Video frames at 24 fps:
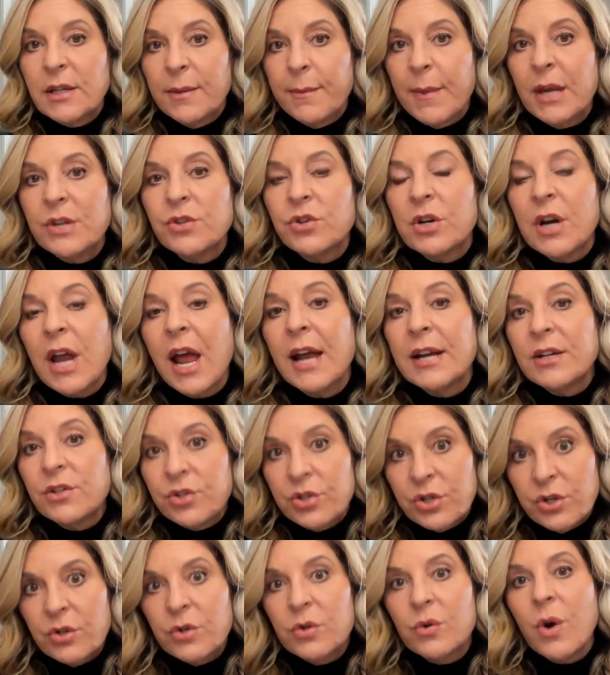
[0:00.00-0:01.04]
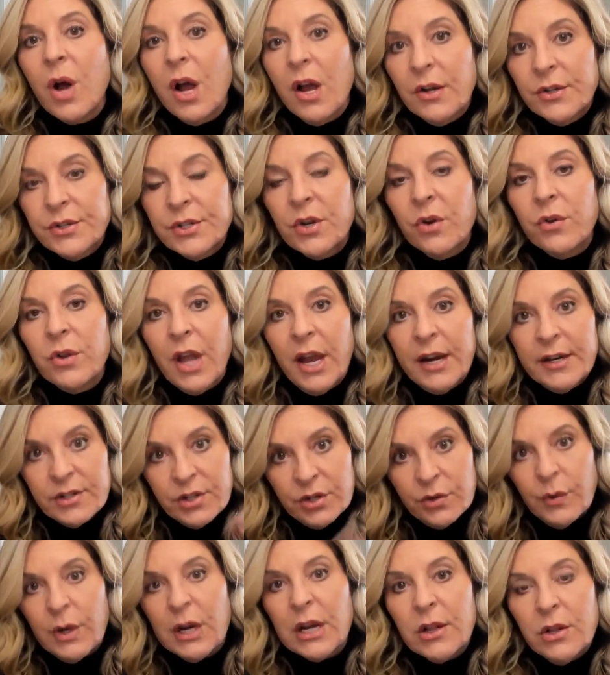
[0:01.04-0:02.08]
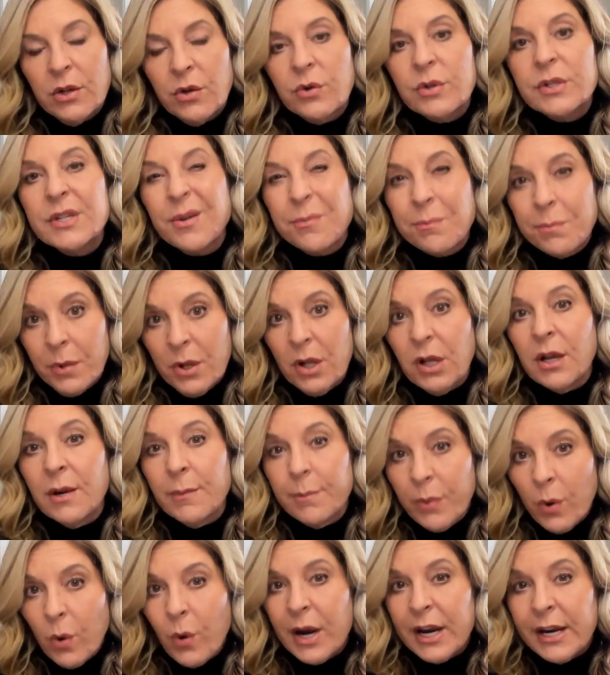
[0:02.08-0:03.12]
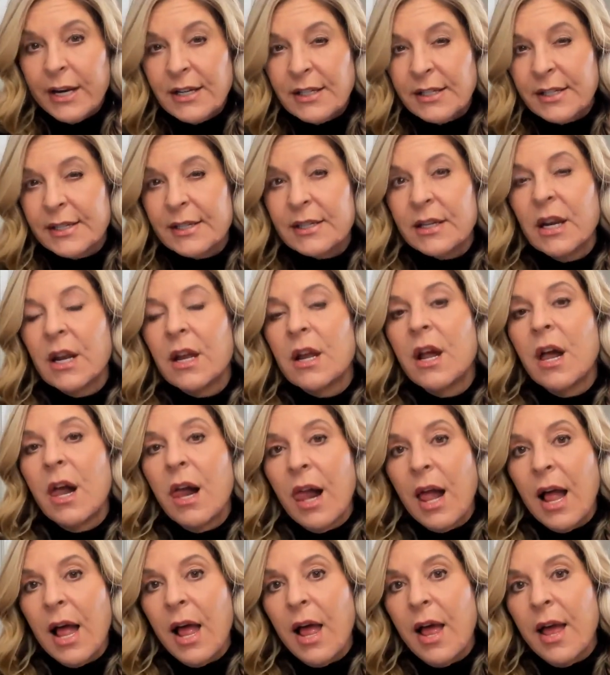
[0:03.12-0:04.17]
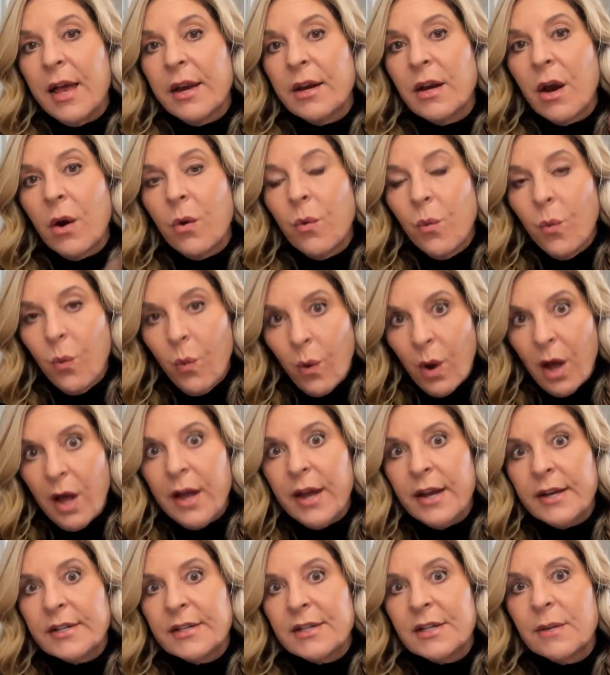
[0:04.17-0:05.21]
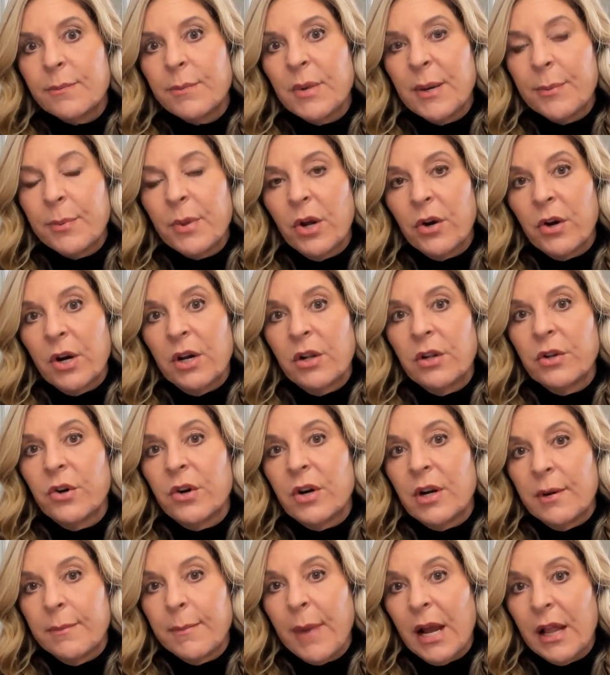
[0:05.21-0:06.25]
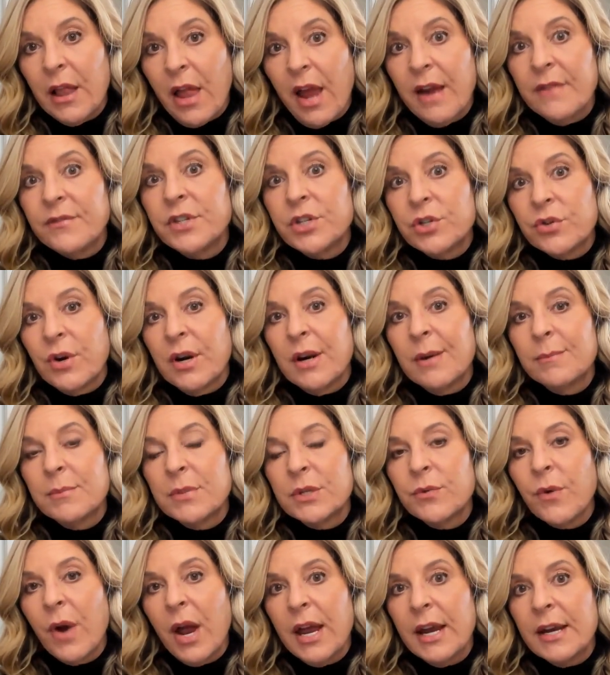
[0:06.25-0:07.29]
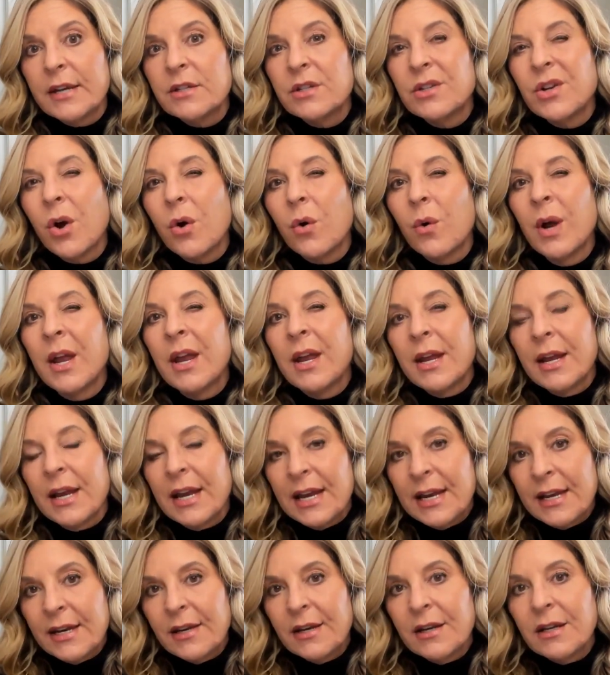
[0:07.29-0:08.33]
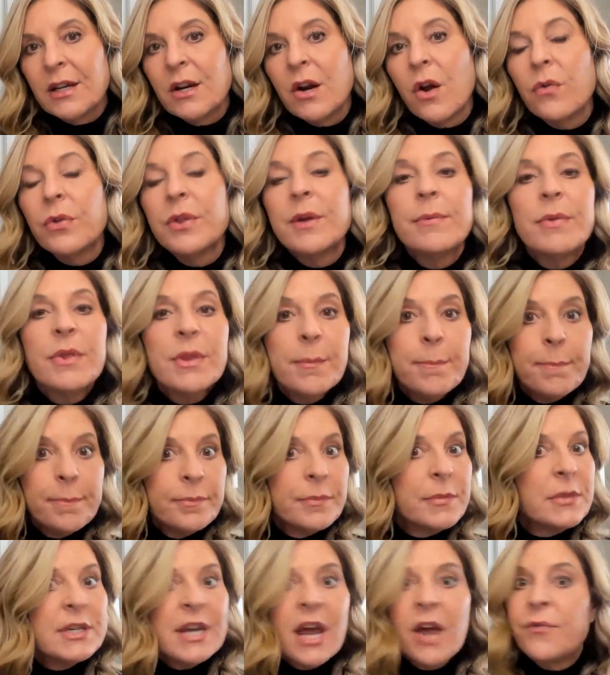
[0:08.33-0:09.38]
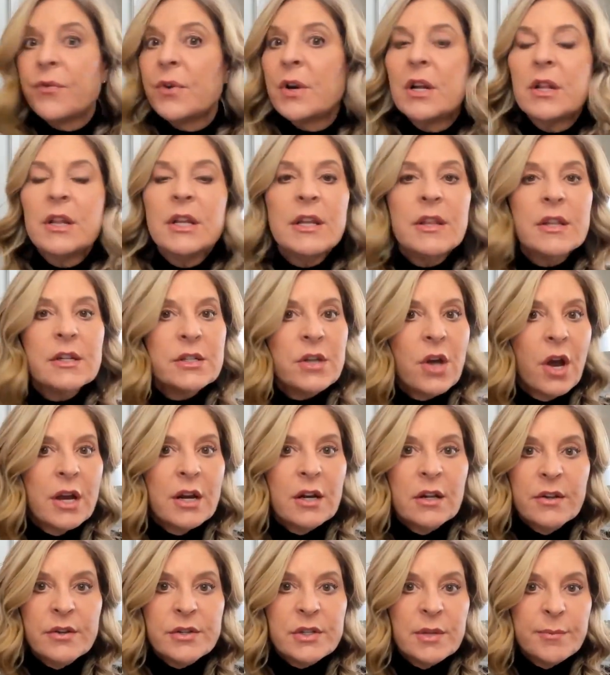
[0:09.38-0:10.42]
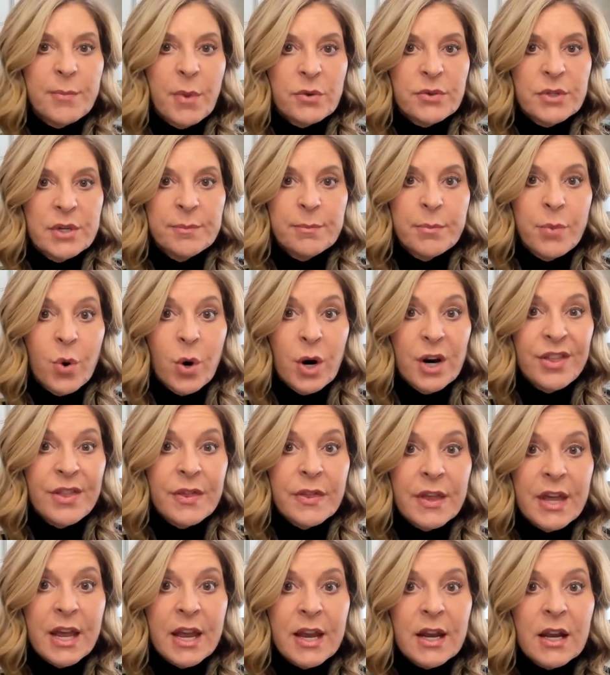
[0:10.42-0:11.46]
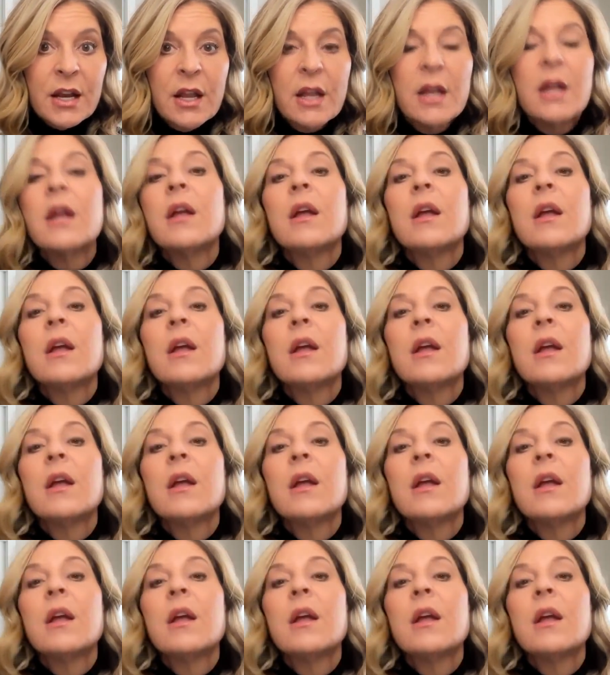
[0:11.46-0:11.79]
to mention, I do also like to include some bullet points on what people are going to learn in my live streams, right? So definitely the title is the most important thing.